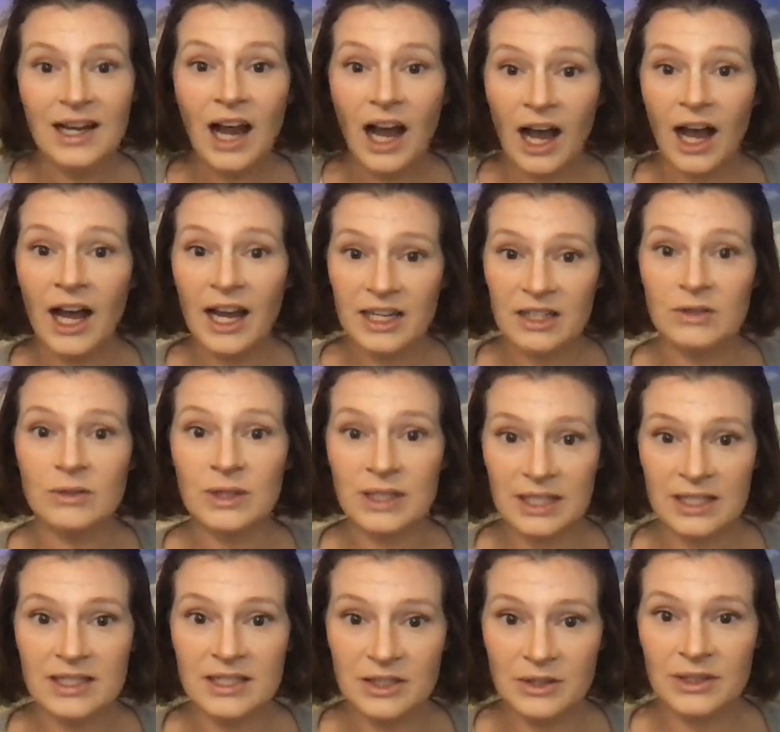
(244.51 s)
I don't want
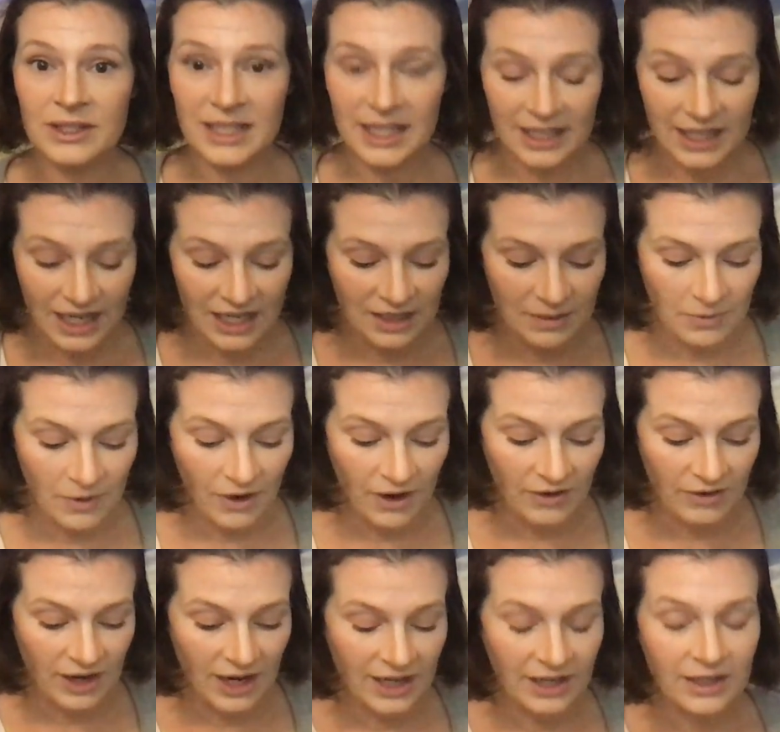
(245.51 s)
to deal with that anymore,
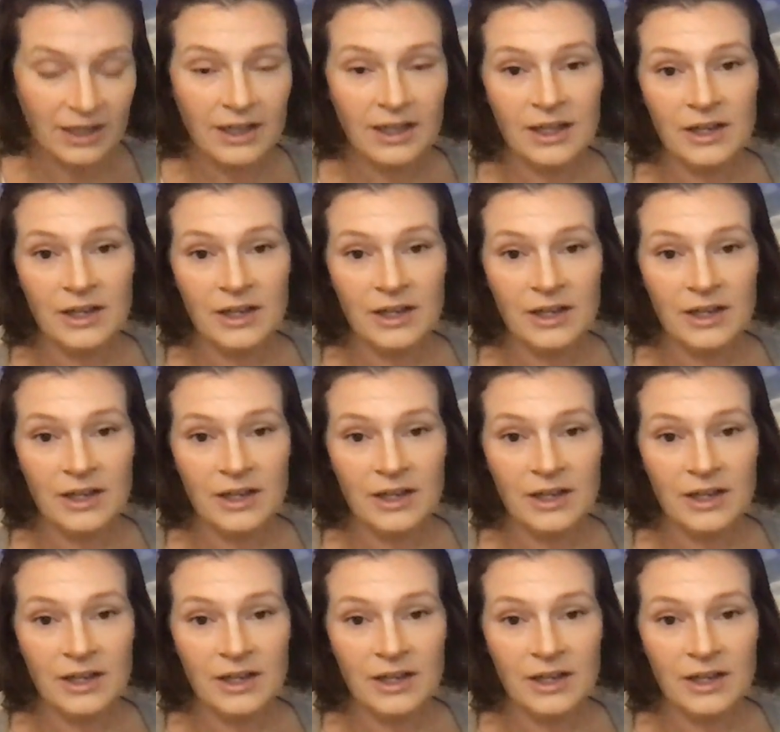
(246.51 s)
right?